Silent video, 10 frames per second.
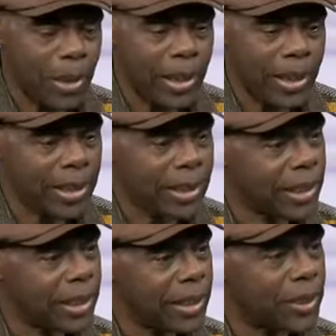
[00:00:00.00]
where
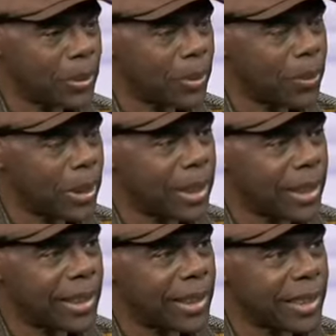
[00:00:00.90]
it, you know where
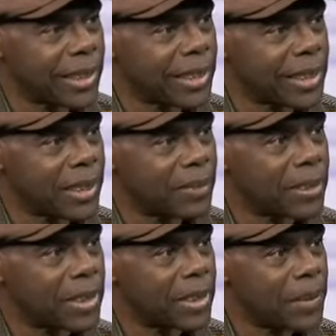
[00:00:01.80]
it is
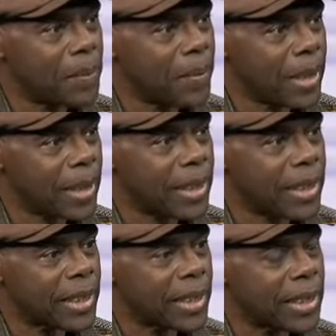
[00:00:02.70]
deserved. I
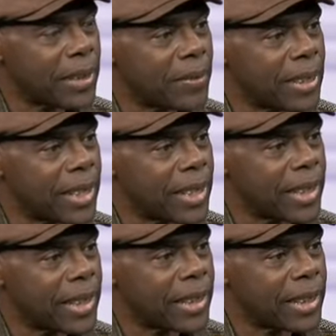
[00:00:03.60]
think they have done
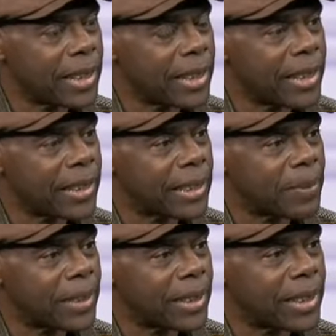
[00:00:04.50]
that, uh,
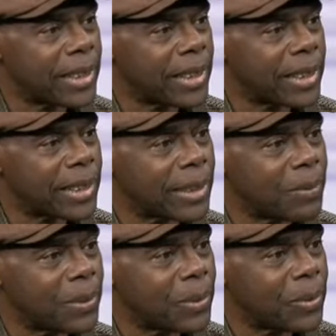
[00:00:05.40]
except that uh,
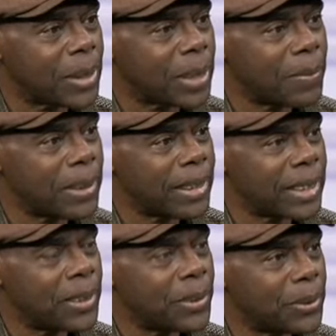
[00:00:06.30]
someone will come and
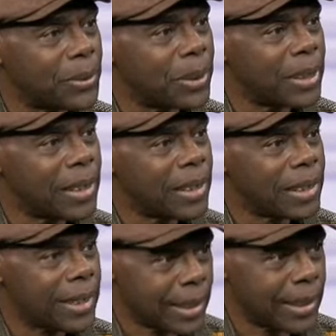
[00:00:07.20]
tell you,
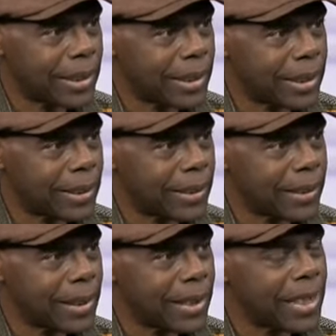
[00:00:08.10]
yes,
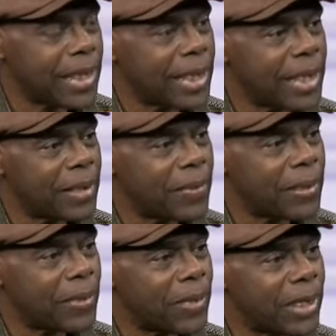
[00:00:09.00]
did they have
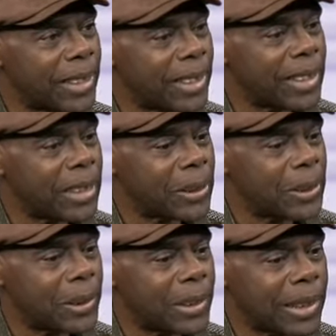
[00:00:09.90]
in fact an
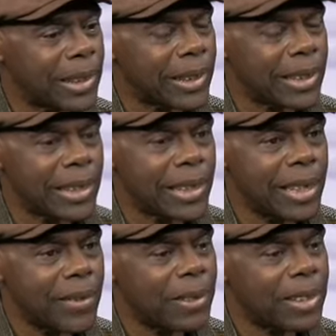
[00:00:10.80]
election? Yes, they did
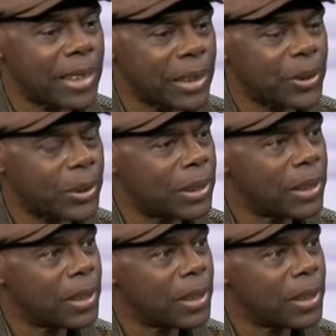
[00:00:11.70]
have an election,